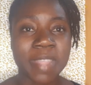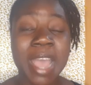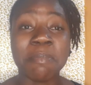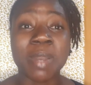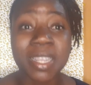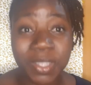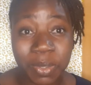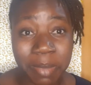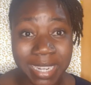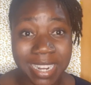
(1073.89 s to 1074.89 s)
I bless
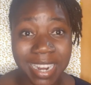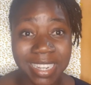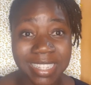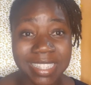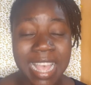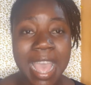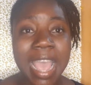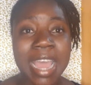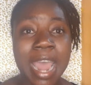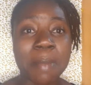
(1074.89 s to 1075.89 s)
you, my darlings,
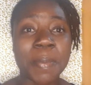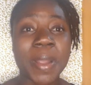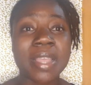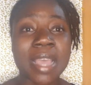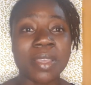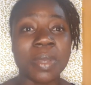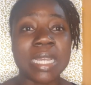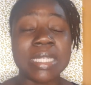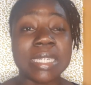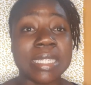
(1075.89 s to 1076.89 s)
and I pray that you
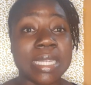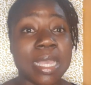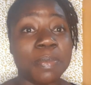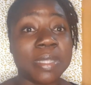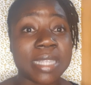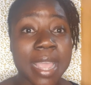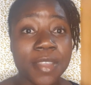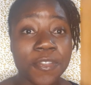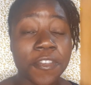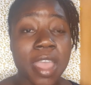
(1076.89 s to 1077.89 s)
continue to keep
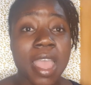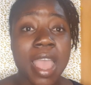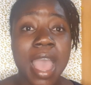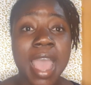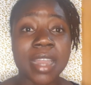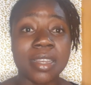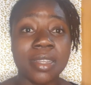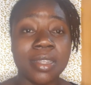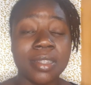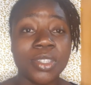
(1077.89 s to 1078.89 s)
safe and
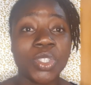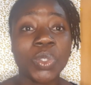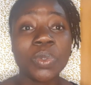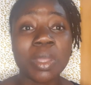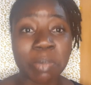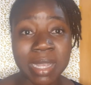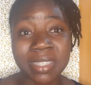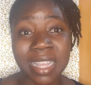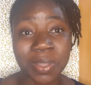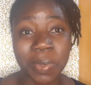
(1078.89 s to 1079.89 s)
do the best
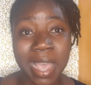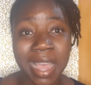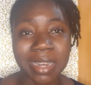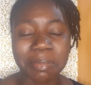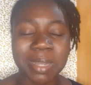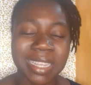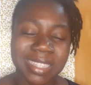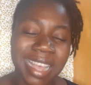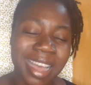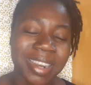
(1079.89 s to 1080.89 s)
that you can,
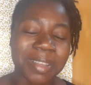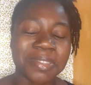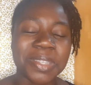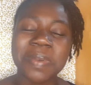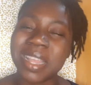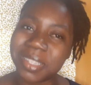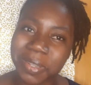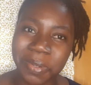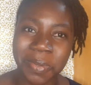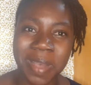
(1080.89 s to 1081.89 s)
because God loves you and
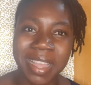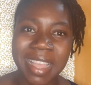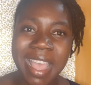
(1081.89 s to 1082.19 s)
so do I.